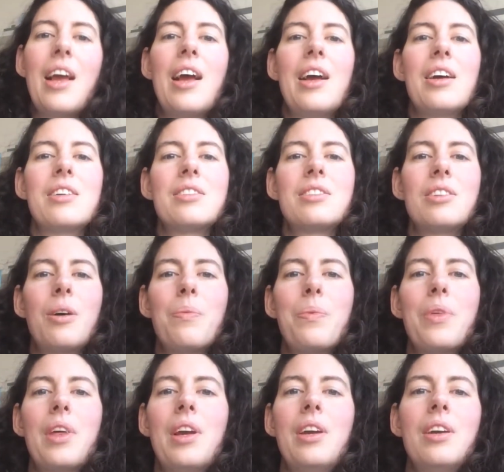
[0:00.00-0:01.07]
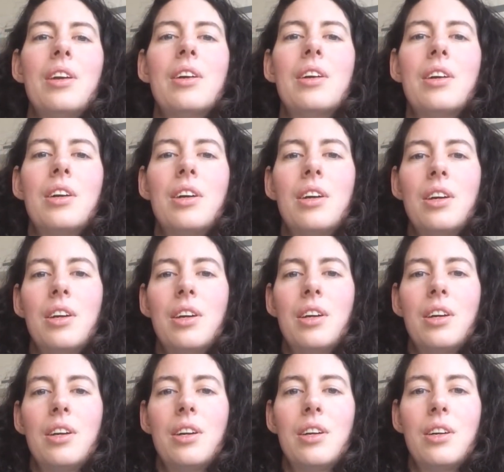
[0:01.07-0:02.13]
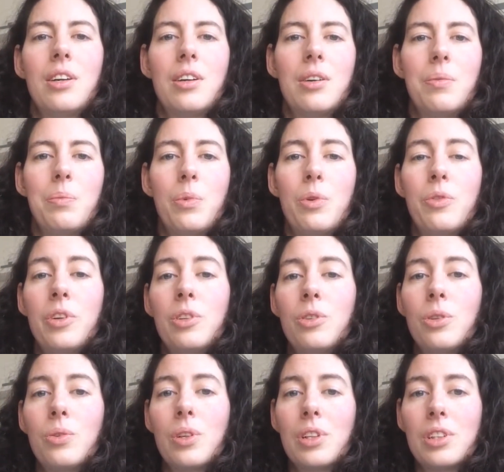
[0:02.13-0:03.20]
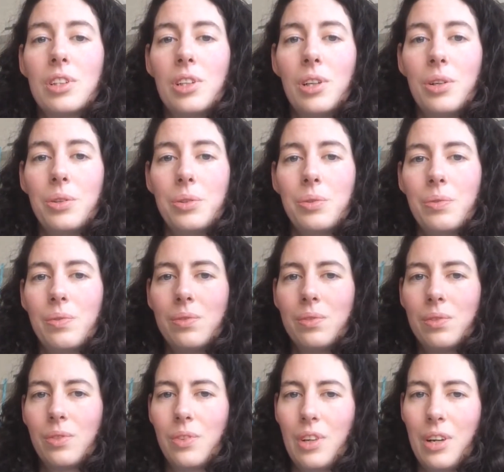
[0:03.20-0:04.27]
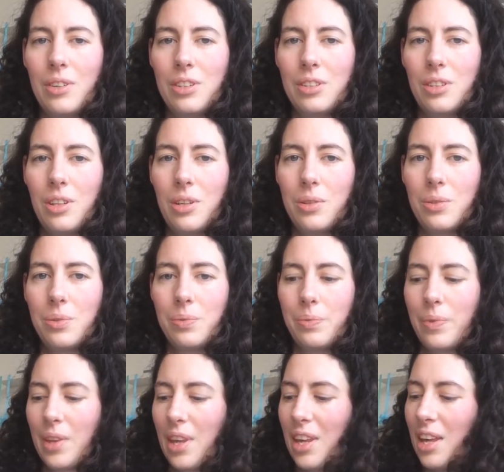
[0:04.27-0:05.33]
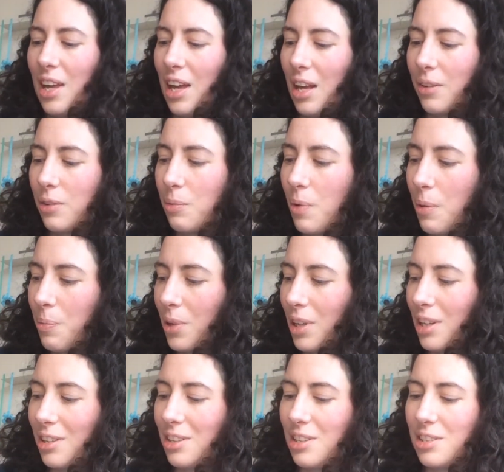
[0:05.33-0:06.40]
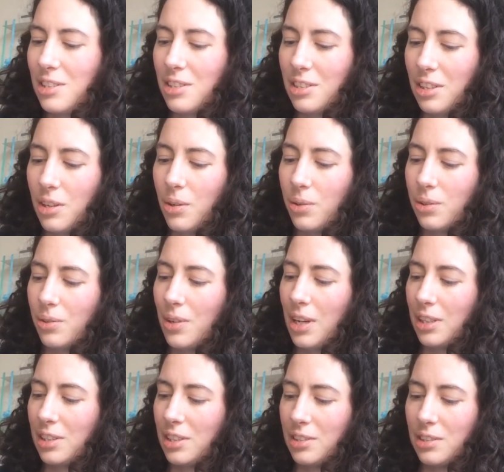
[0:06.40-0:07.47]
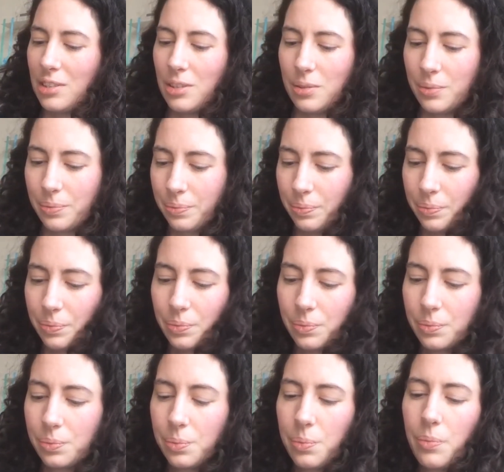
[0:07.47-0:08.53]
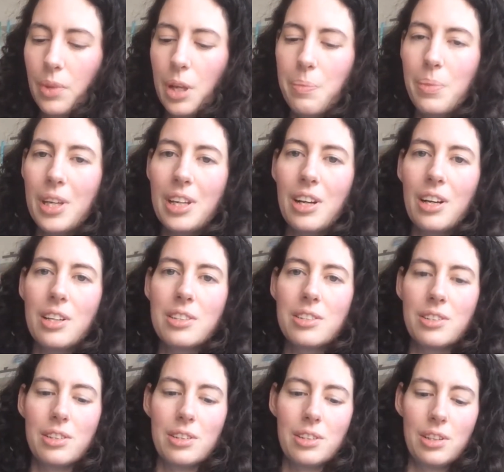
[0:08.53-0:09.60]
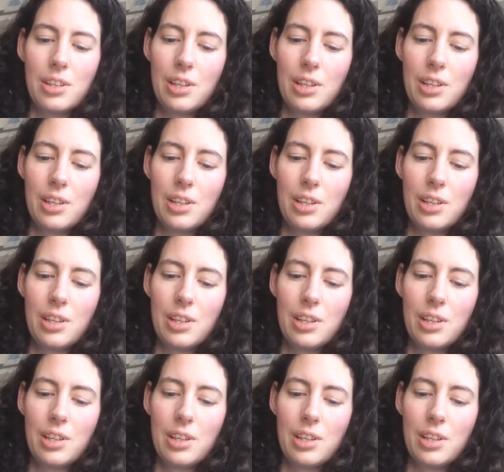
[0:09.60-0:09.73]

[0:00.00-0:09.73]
as something moving towards you very slow. And remember that this is in all directions, because